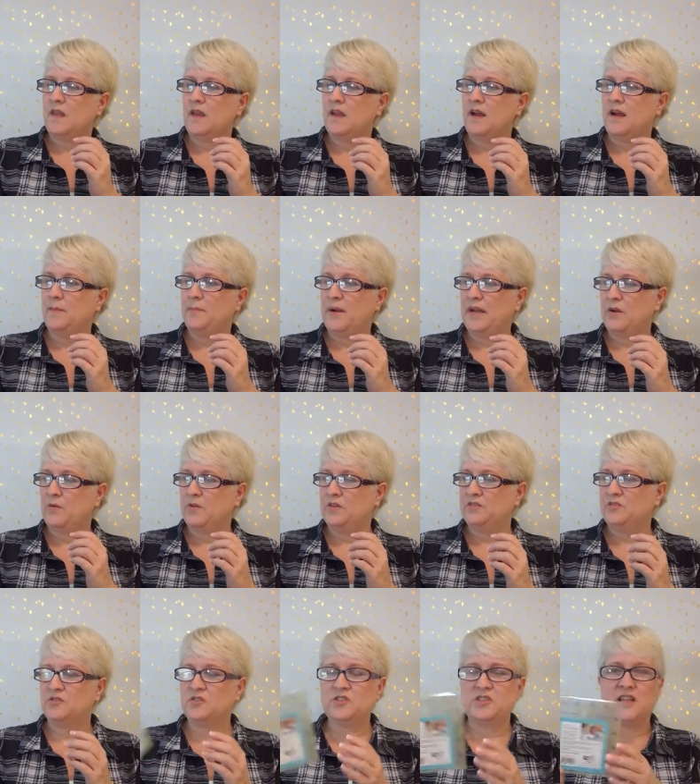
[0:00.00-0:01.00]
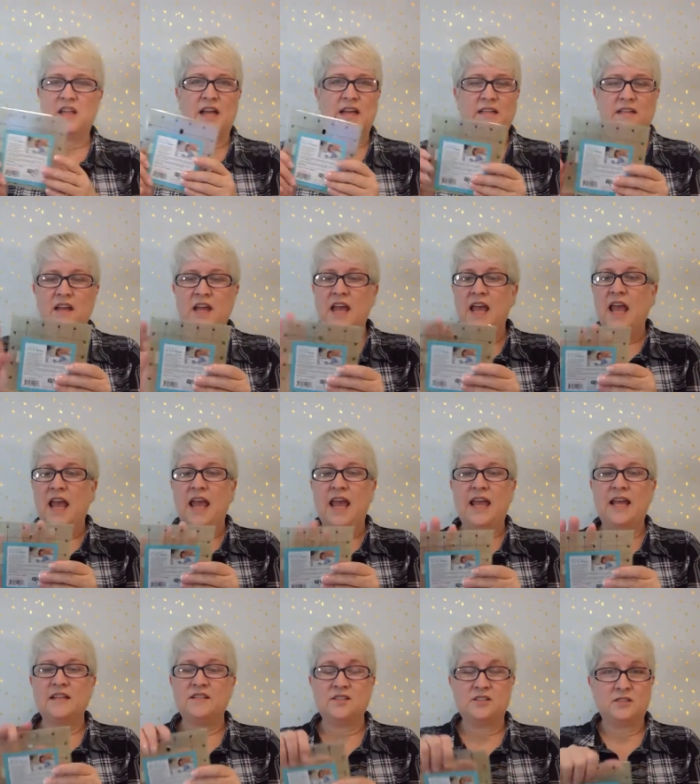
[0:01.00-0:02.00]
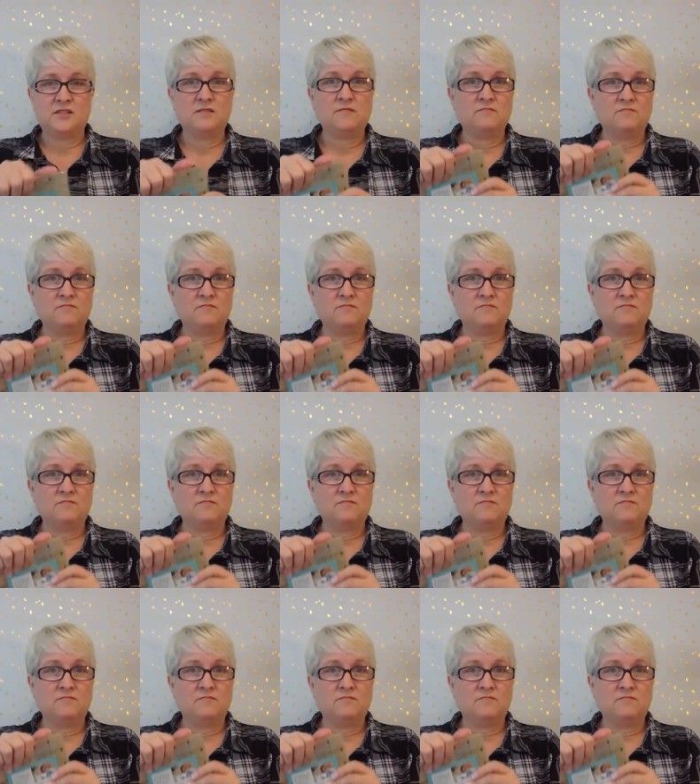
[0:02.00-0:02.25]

uh, by Quilter Select. It's,